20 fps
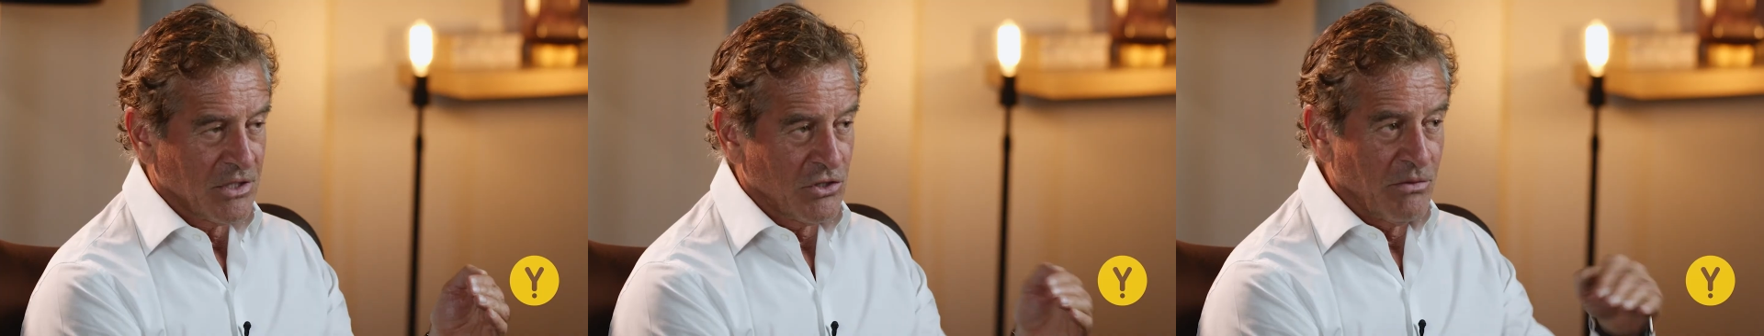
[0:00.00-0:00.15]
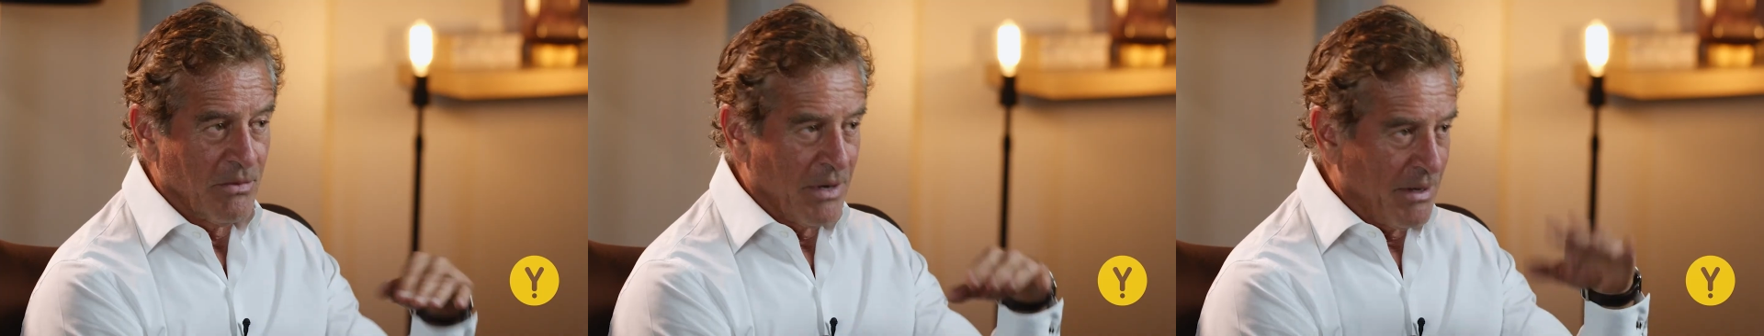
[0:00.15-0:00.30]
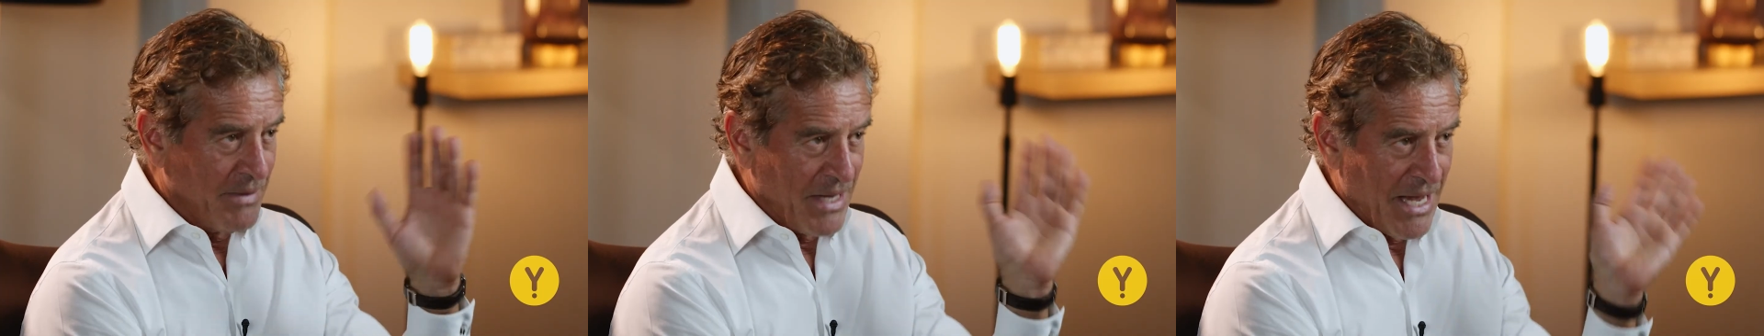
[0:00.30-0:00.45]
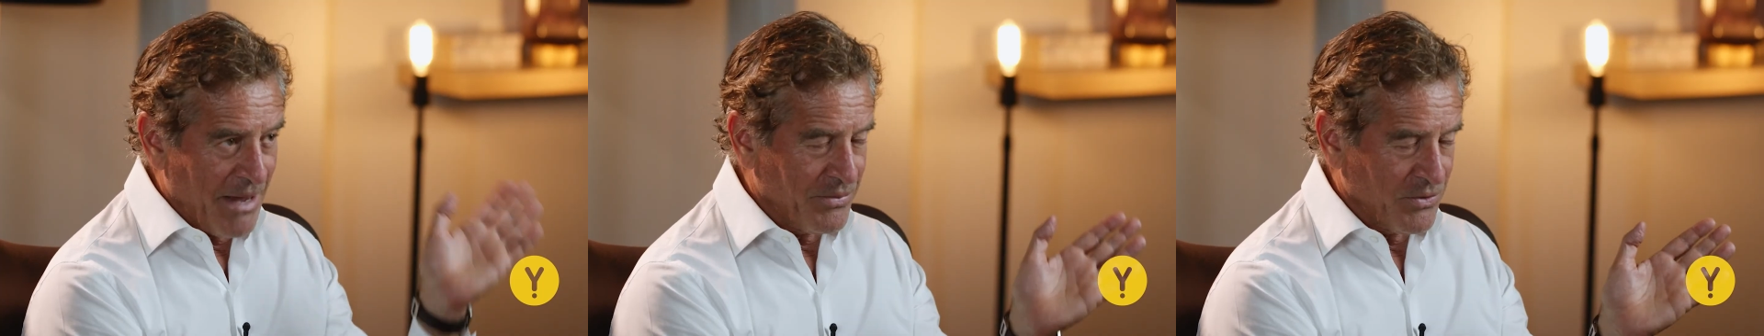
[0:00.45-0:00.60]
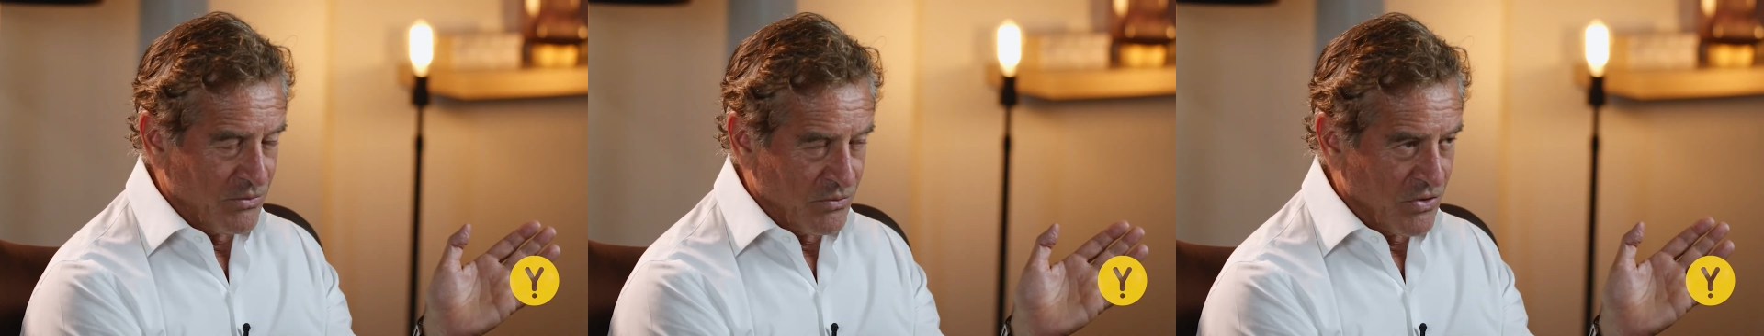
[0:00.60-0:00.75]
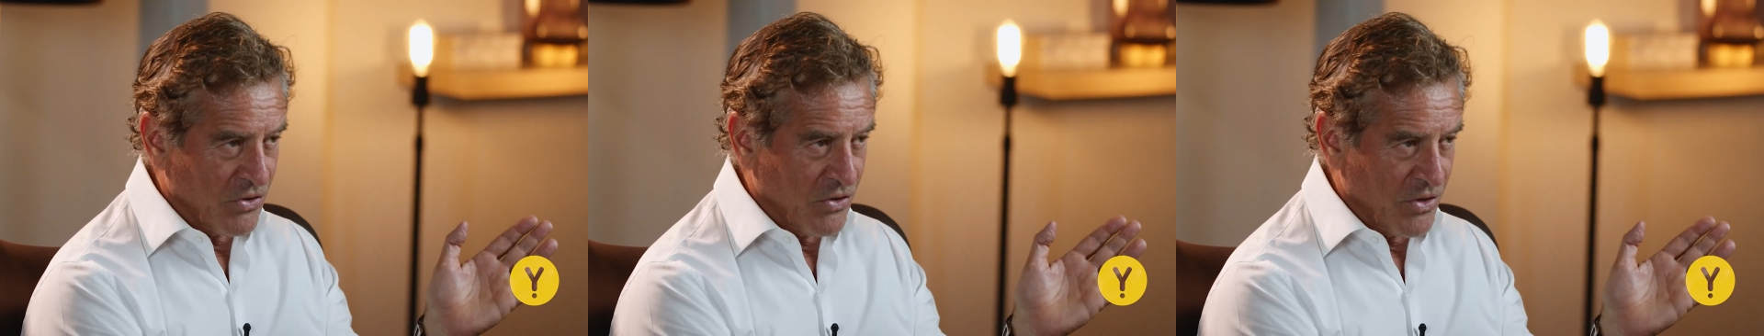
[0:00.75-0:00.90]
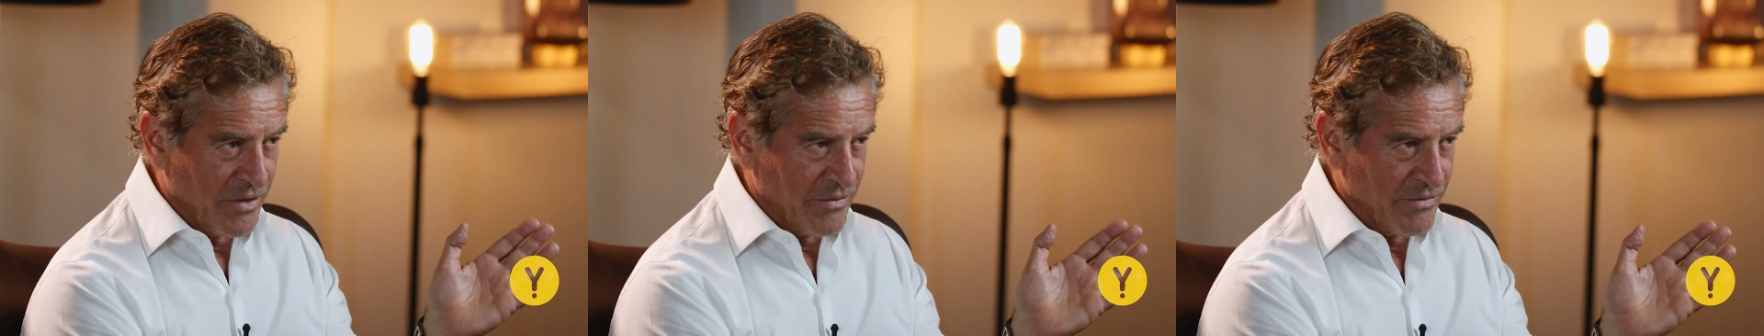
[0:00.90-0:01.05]
Now, you may be happy
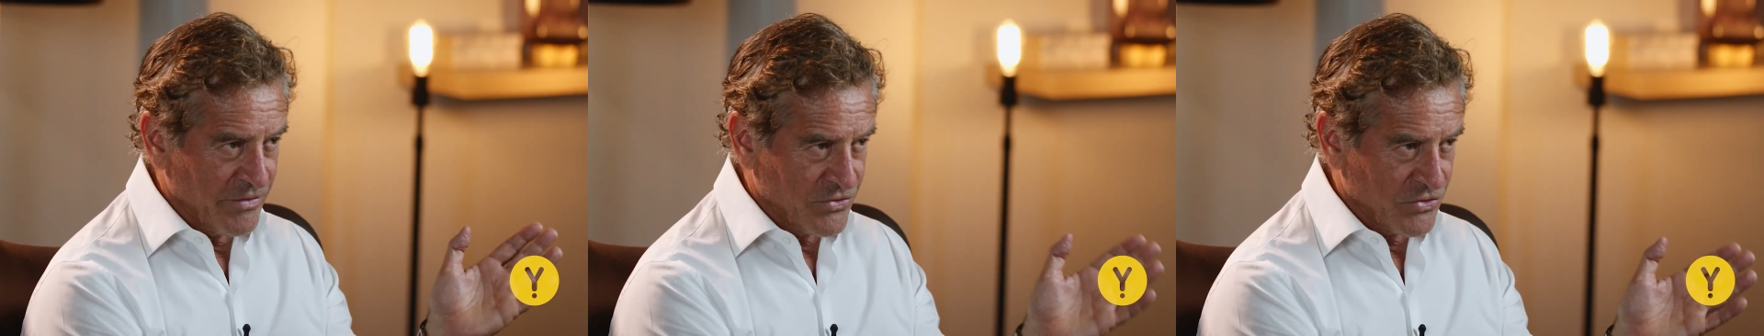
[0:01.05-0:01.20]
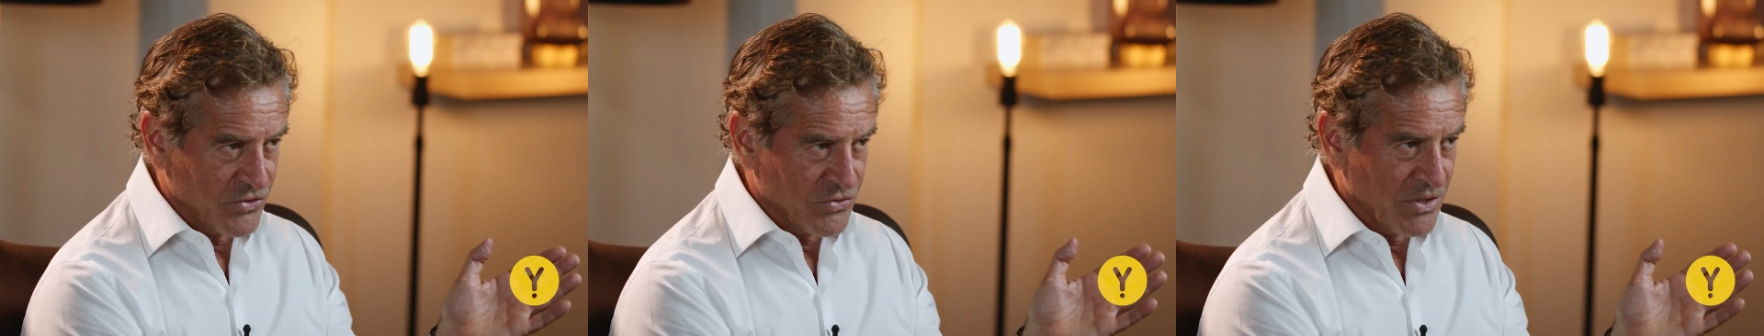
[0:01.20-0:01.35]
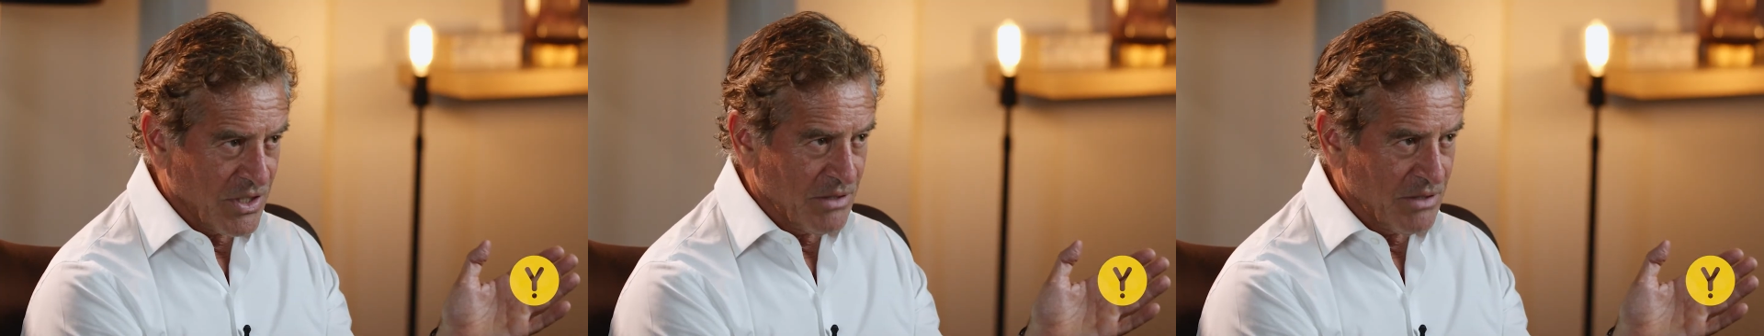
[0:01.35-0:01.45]
with a higher interest